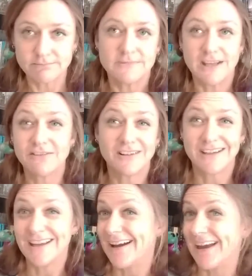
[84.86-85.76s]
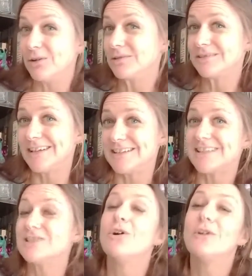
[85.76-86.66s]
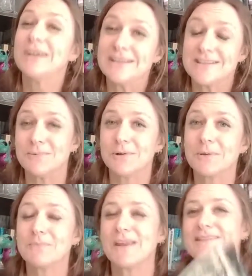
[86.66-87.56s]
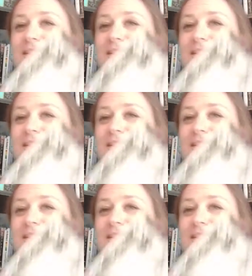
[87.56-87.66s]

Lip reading: definitely young adult. It's not a kid's book as